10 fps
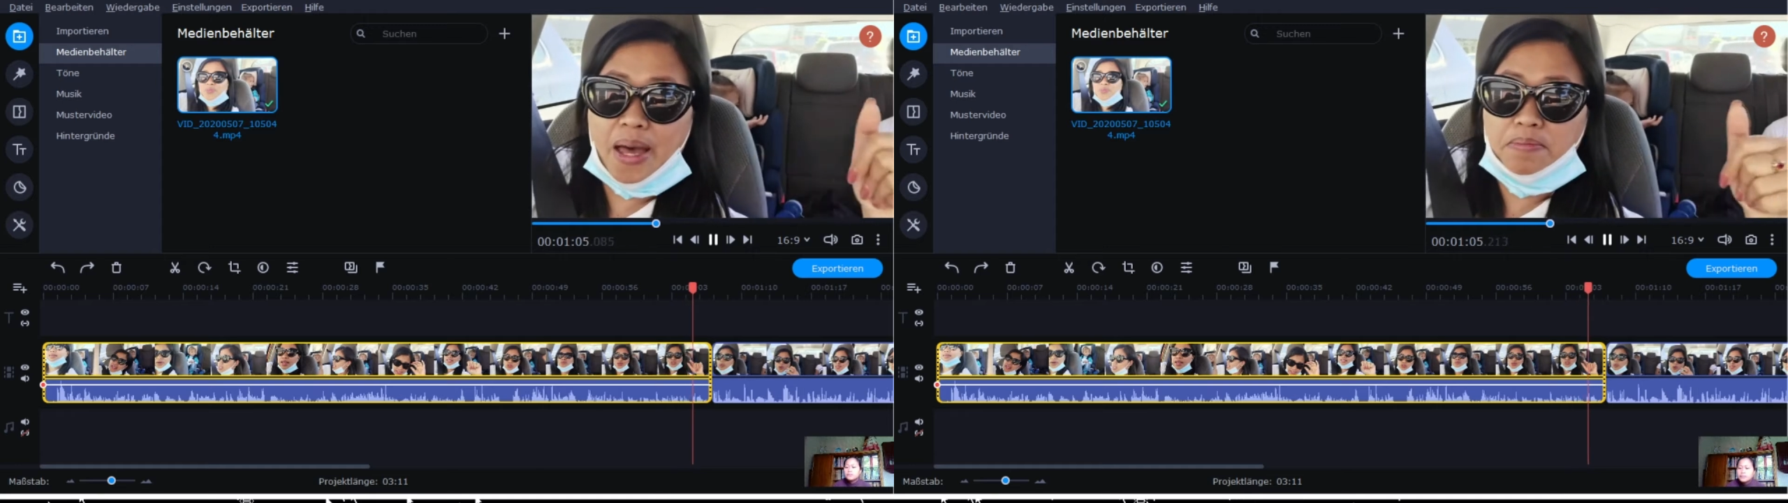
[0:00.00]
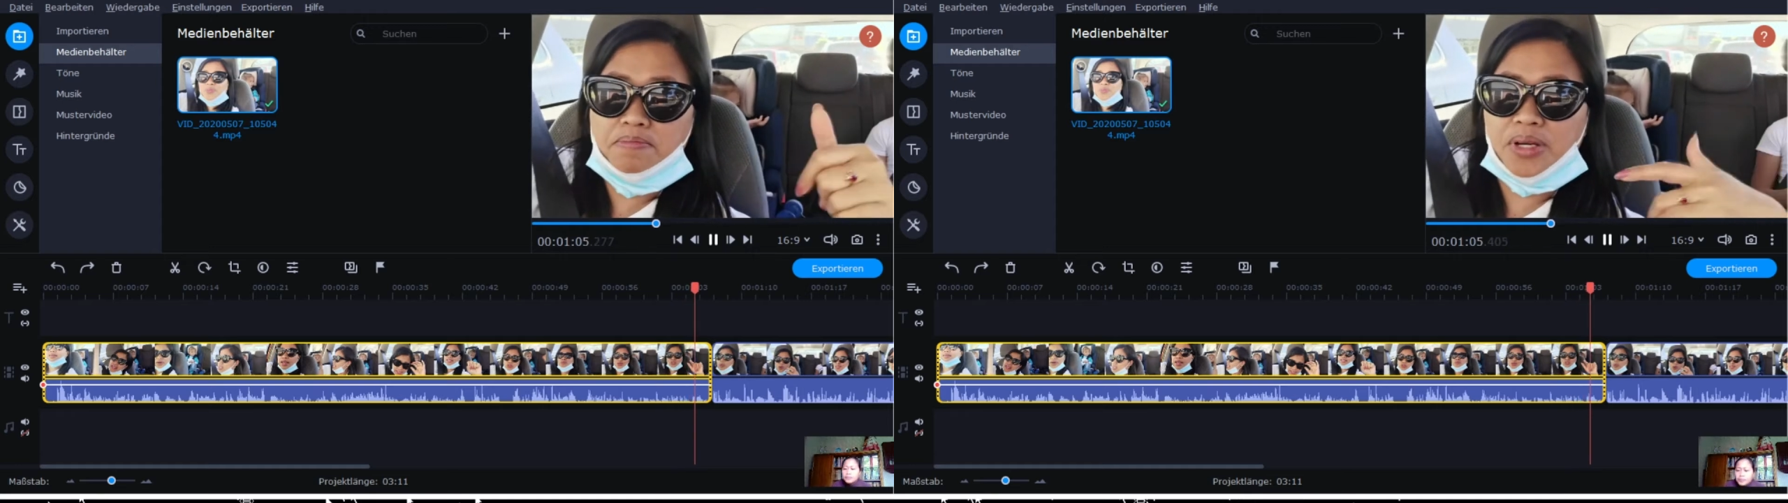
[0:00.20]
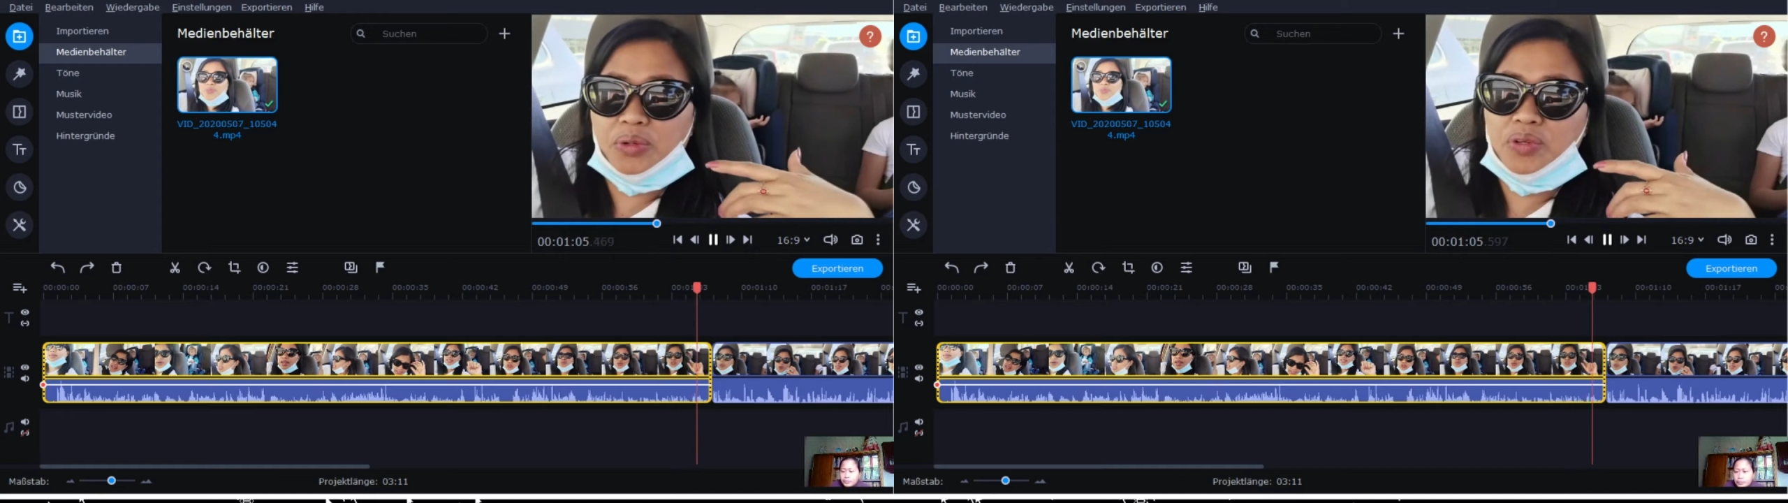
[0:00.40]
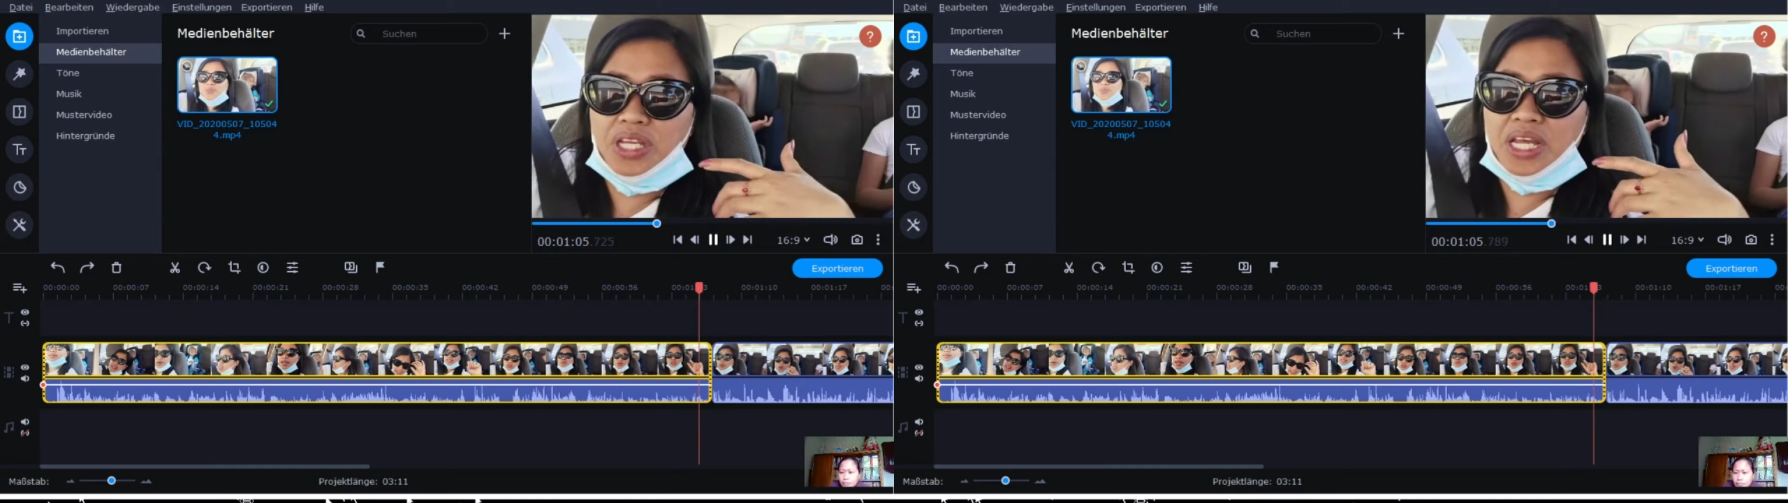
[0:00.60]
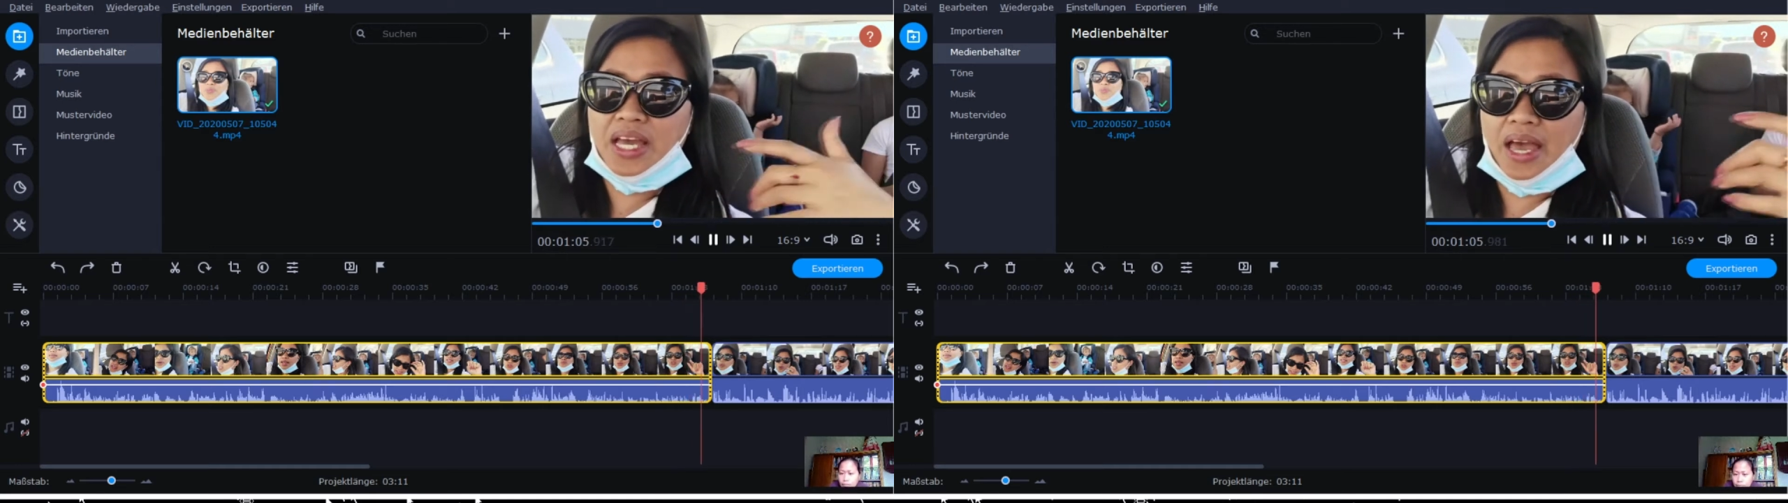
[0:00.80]
App, my
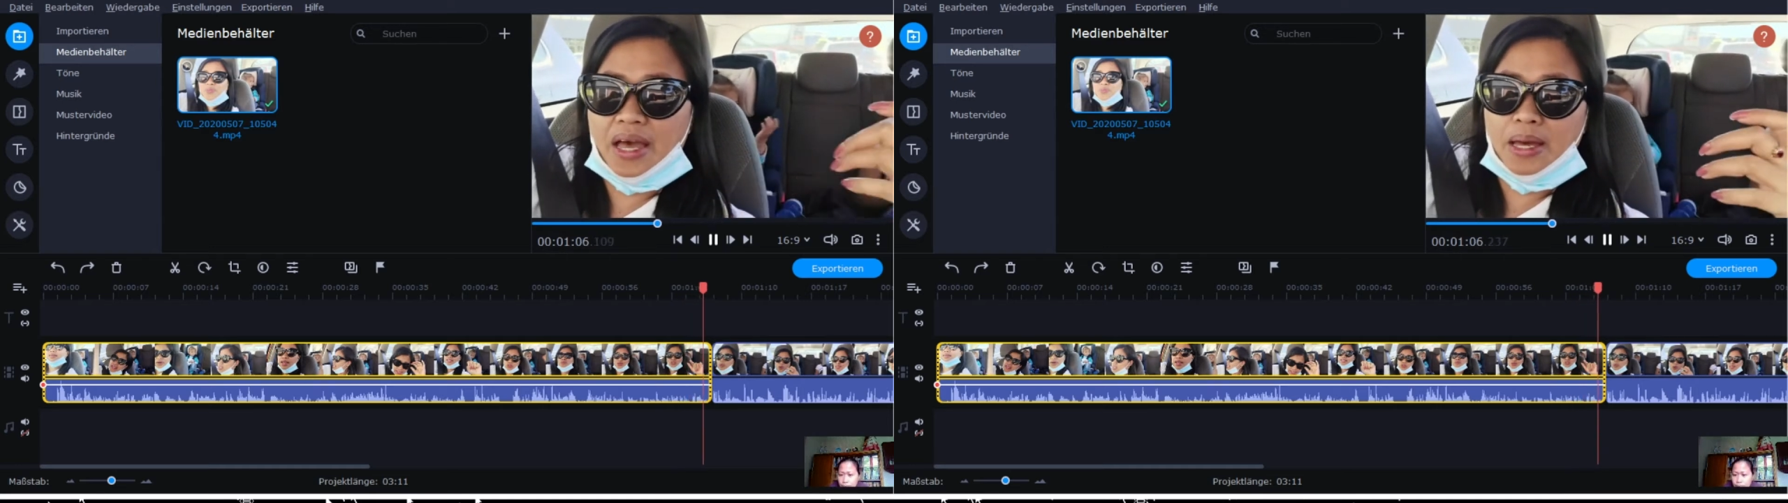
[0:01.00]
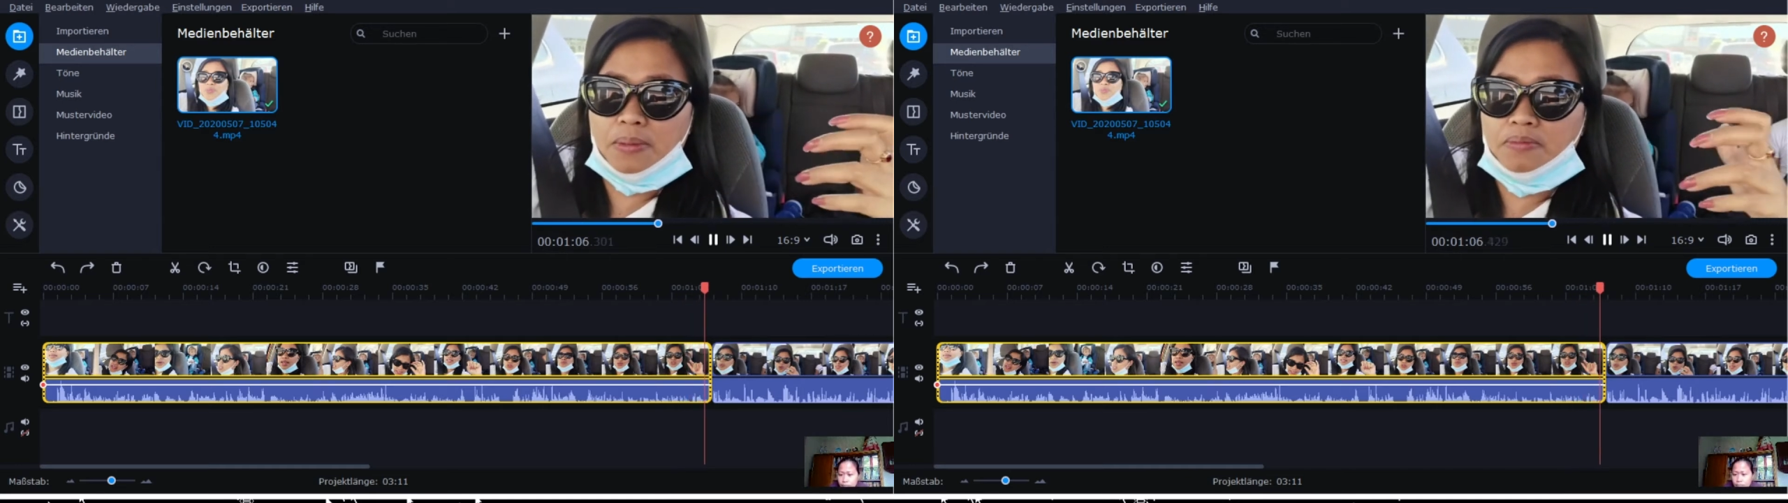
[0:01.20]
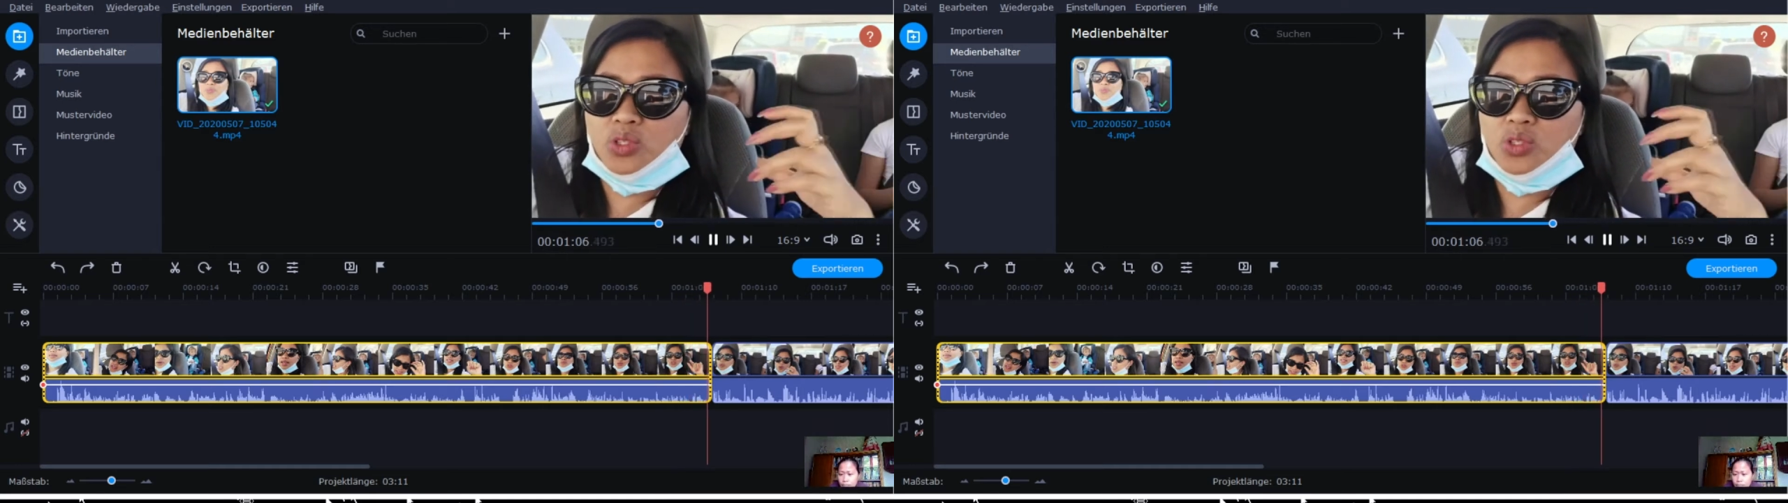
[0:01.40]
running app.